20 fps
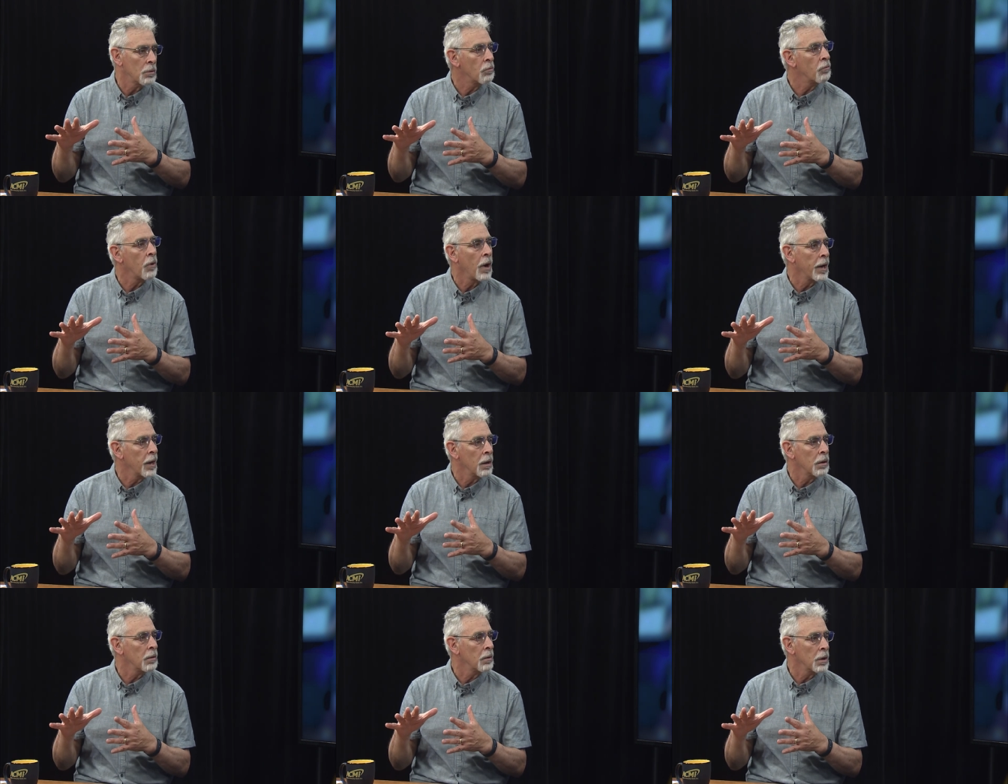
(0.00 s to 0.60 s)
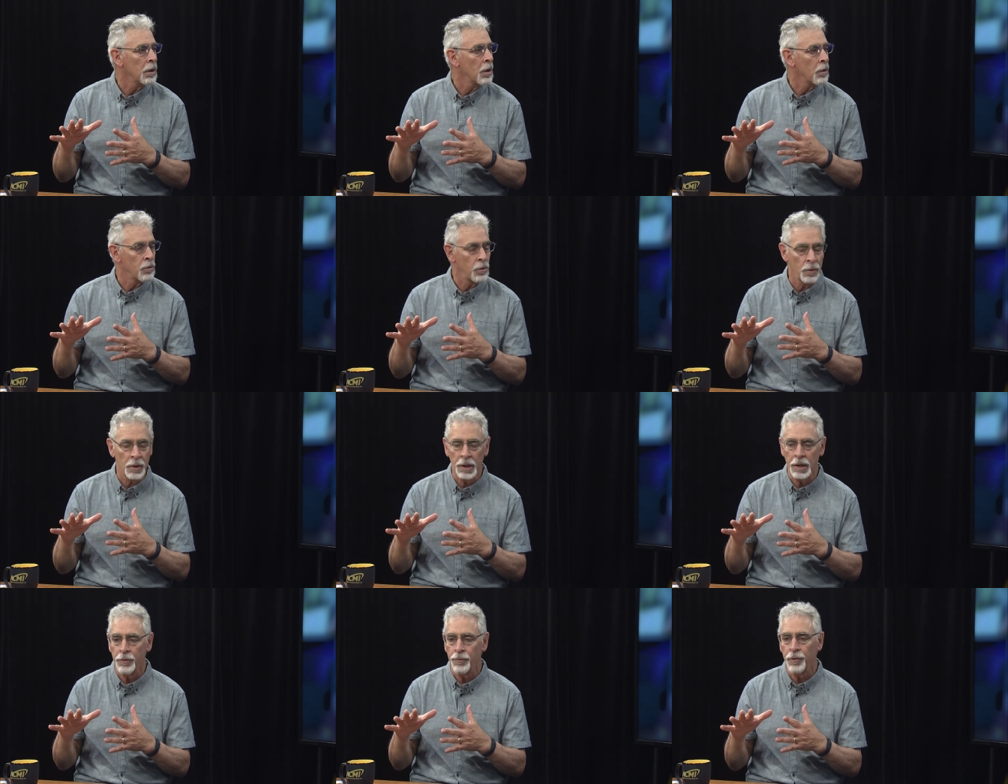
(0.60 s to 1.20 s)
right, you know,
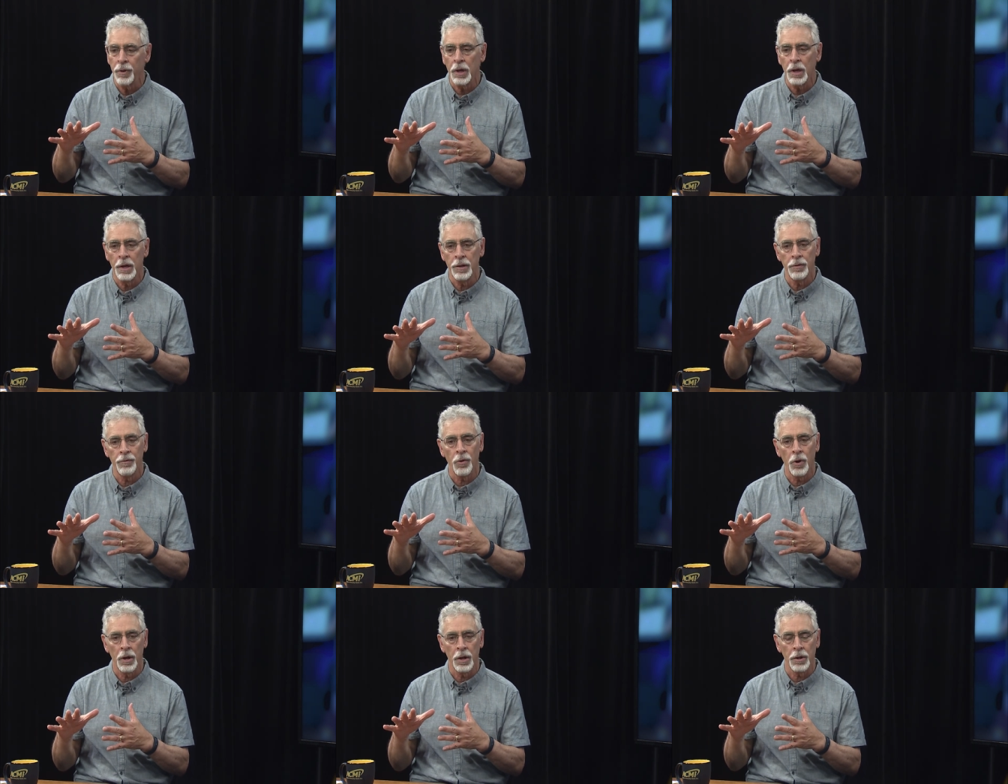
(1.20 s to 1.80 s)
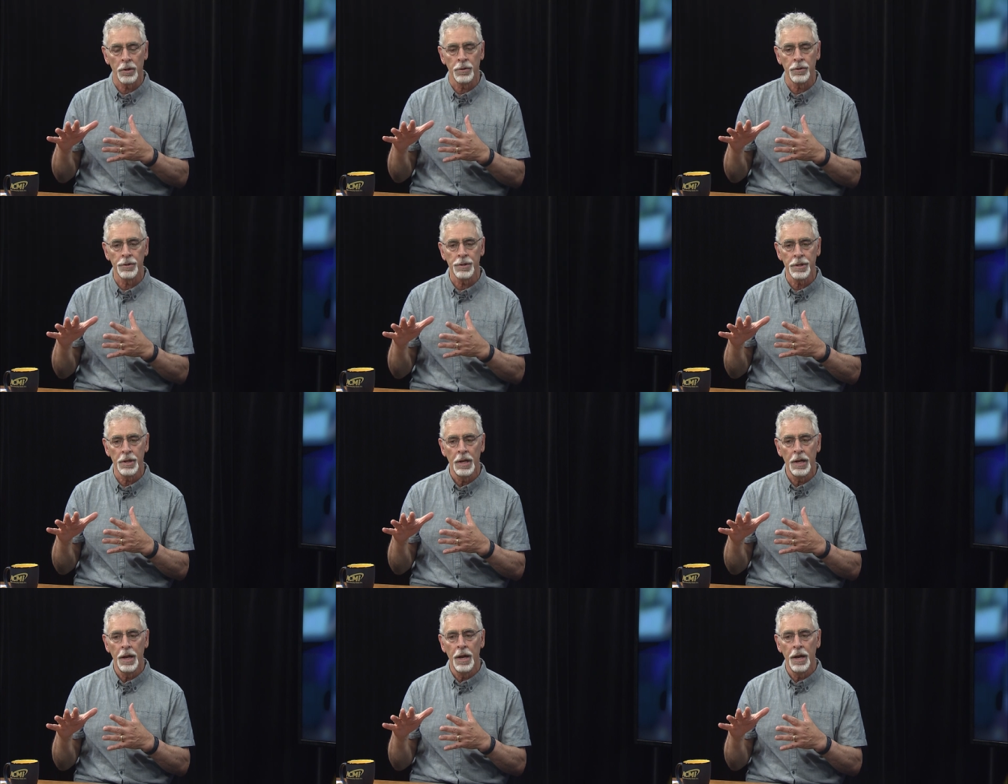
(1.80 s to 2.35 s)
doing different kinds of articles.